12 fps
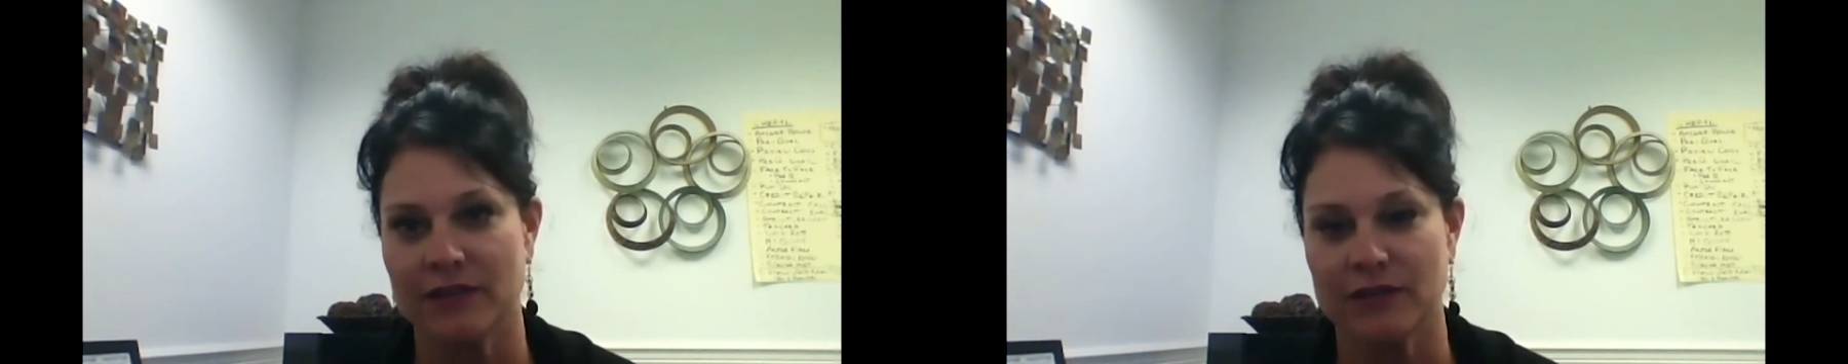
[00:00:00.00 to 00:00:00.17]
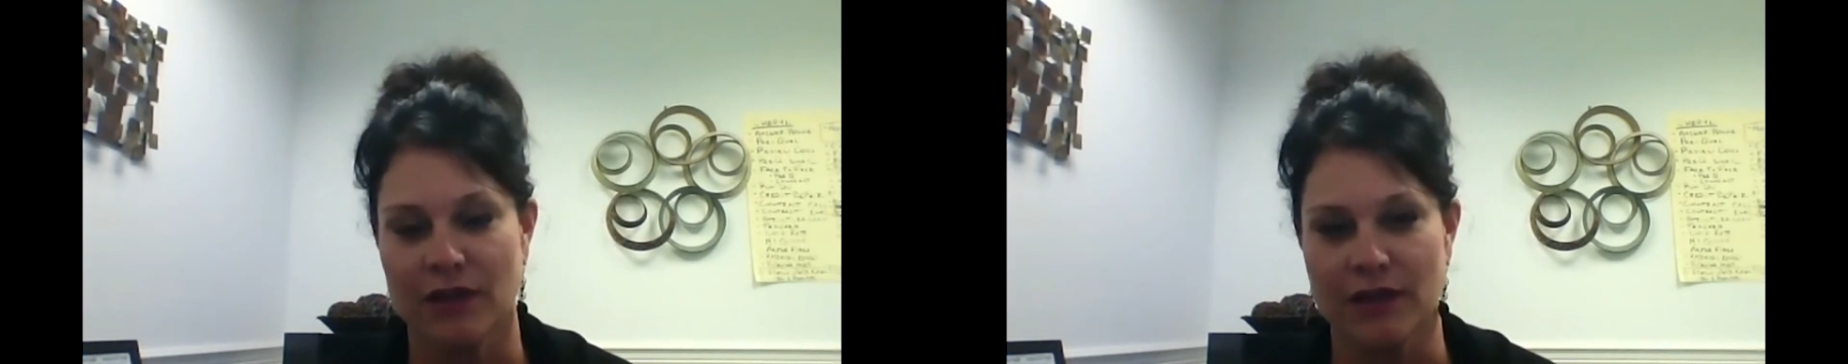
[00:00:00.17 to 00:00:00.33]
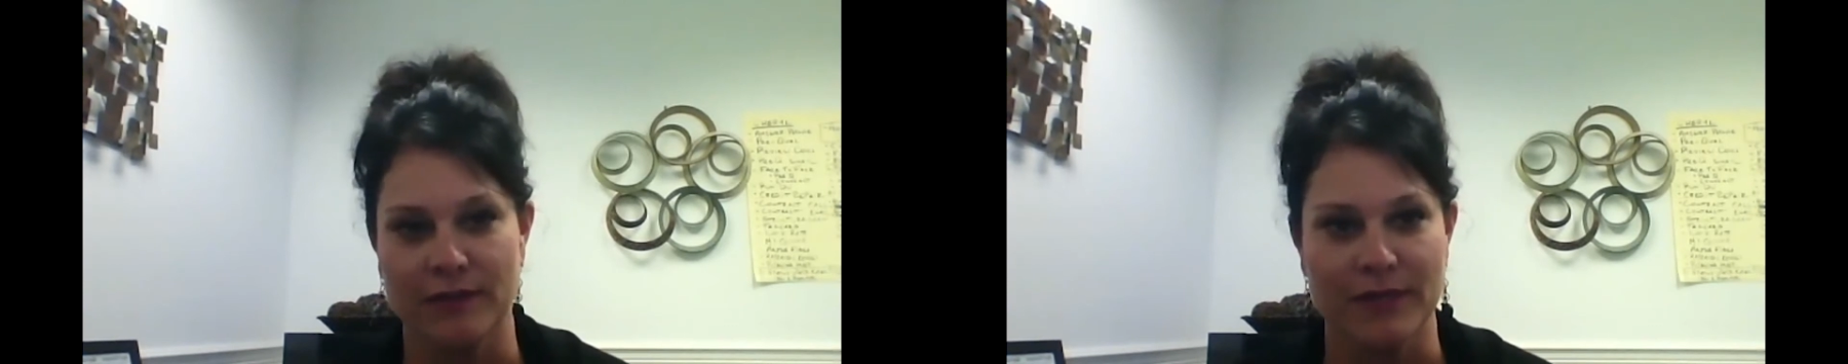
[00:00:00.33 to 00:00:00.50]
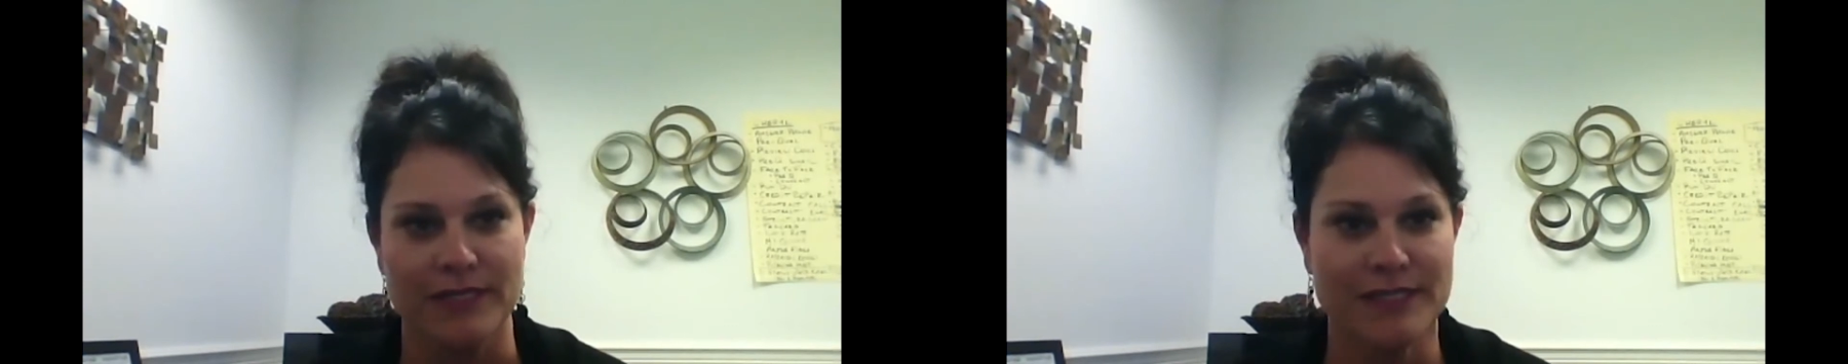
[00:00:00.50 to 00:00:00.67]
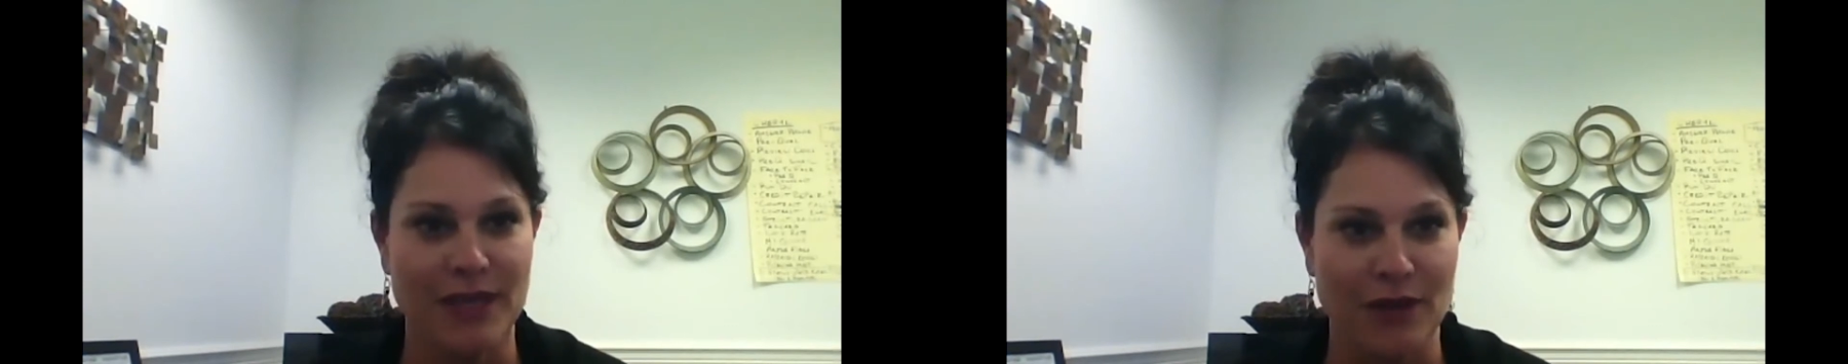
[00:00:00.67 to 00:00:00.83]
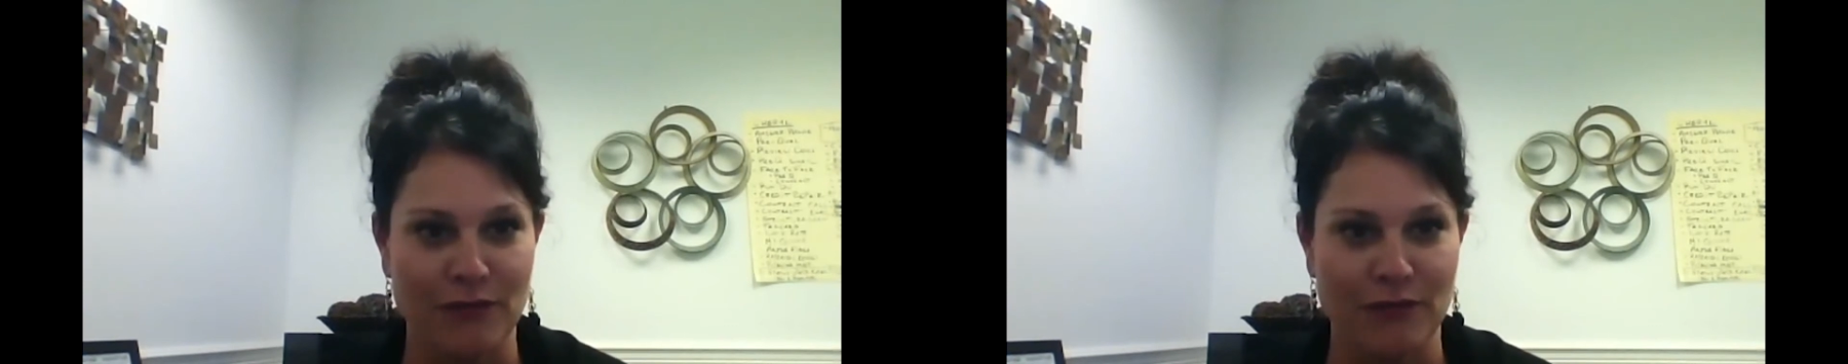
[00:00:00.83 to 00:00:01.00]
they're calling my
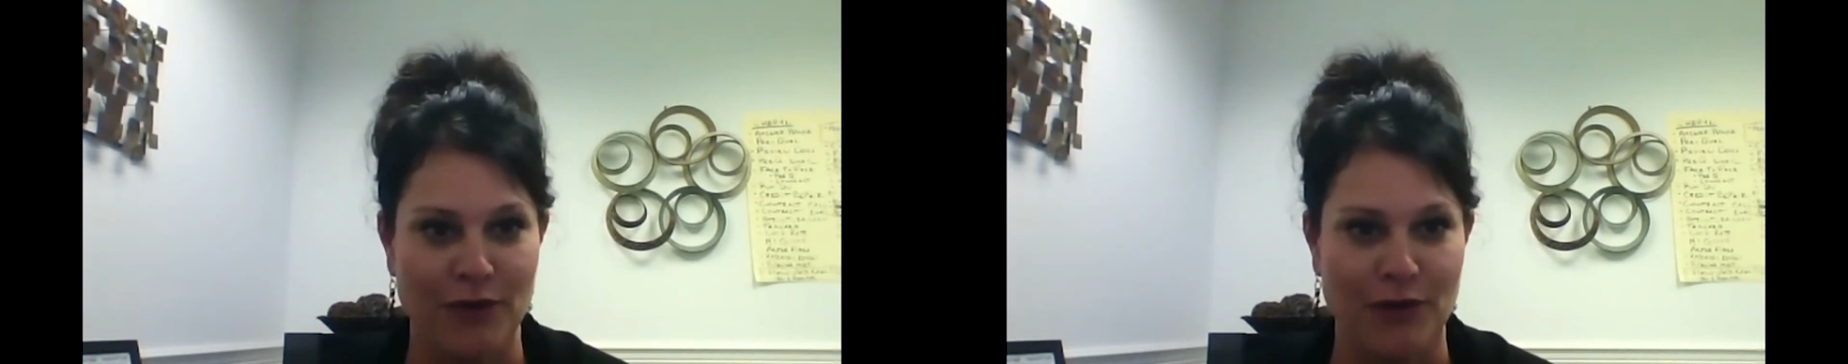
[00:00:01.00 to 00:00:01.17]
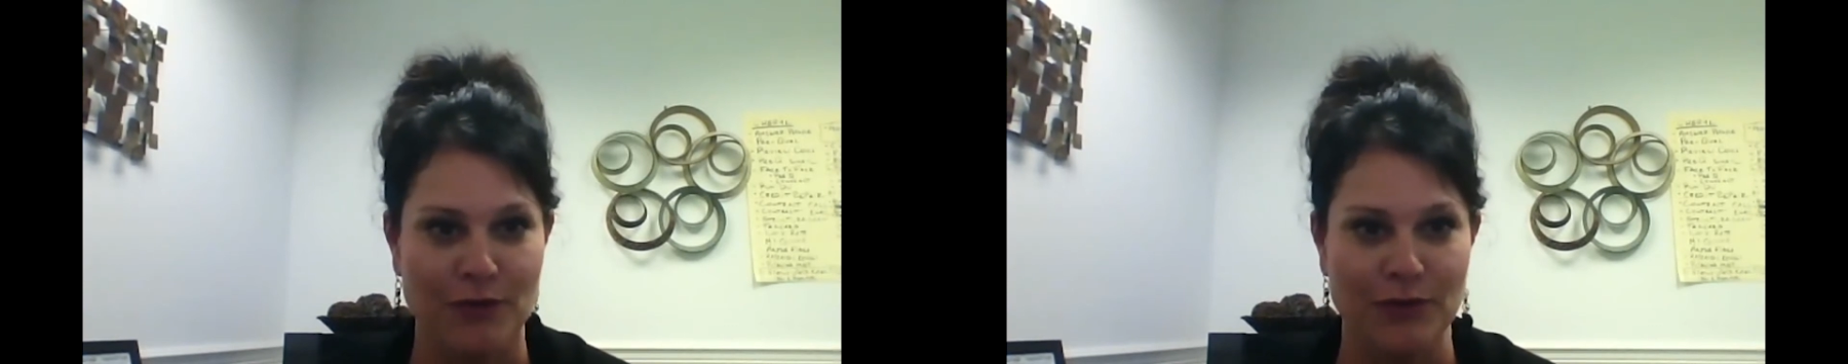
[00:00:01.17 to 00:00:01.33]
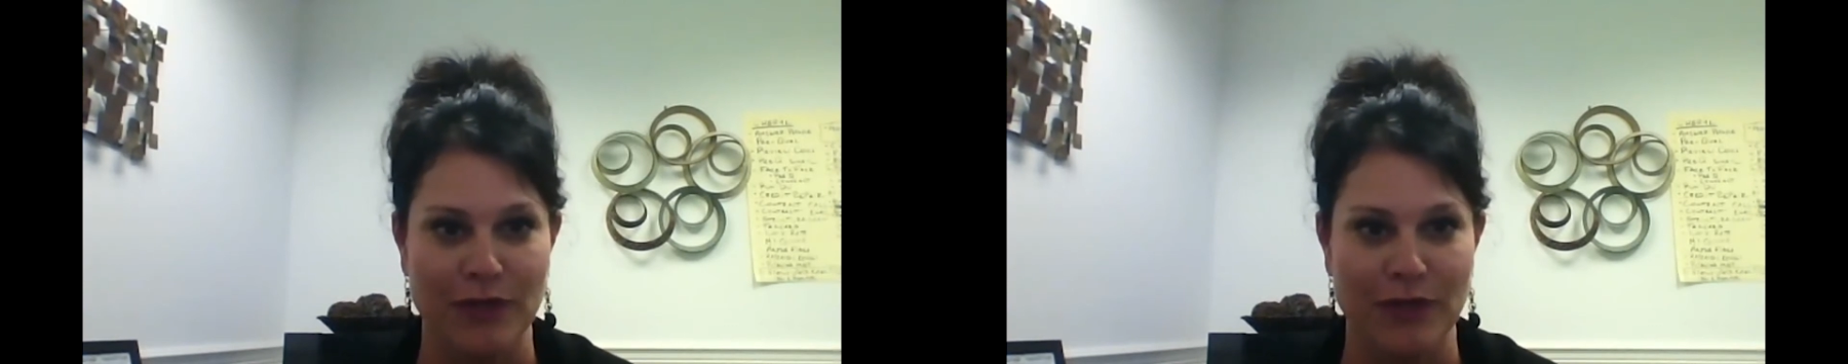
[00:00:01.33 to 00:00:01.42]
cell phone.